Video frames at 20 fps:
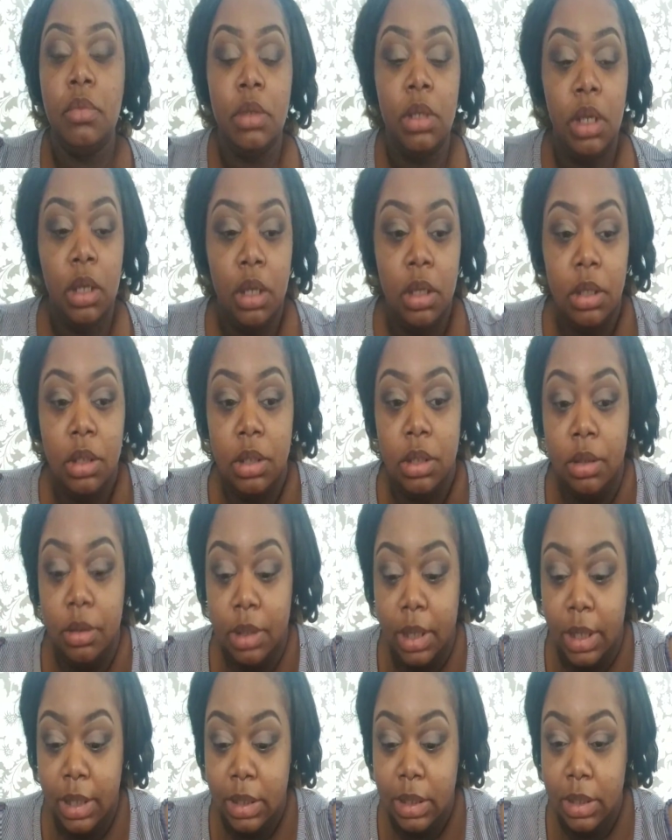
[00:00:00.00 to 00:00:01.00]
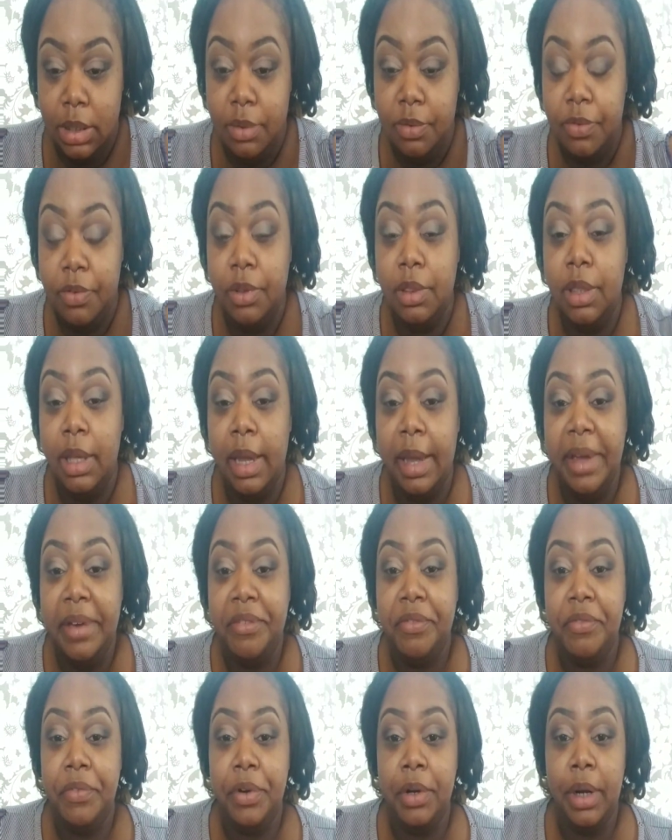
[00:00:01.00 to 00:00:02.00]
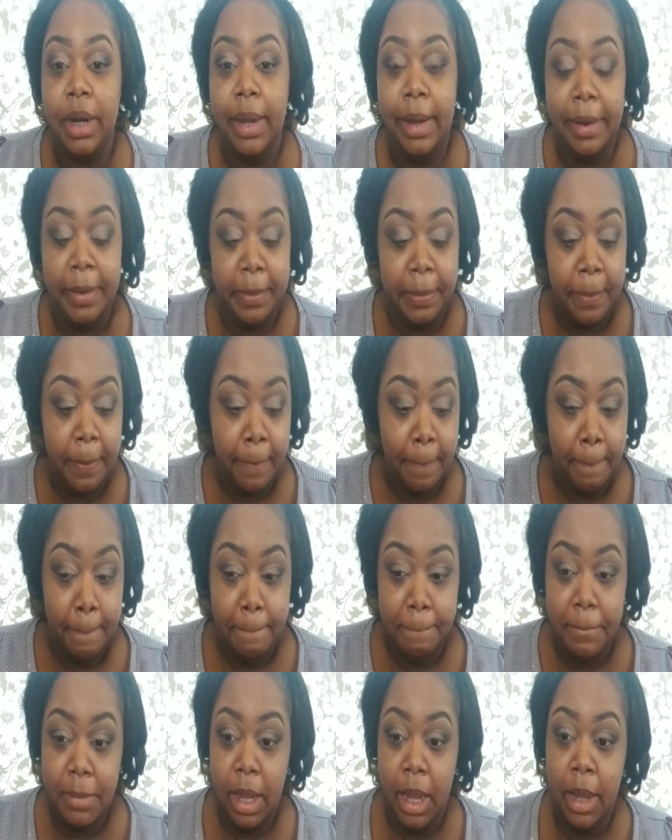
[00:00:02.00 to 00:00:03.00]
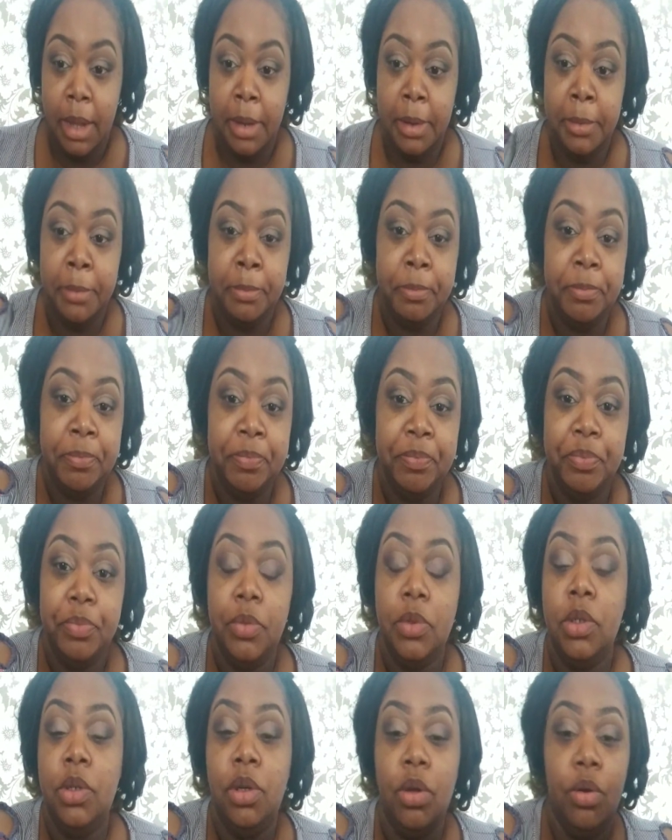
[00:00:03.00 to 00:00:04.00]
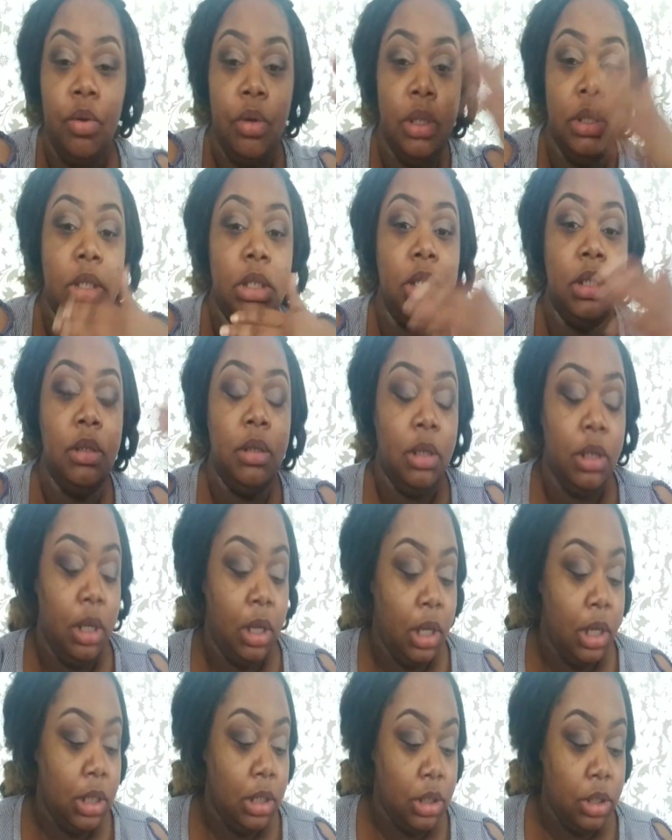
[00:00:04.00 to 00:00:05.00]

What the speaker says: So that's it for that for now. I'm going to start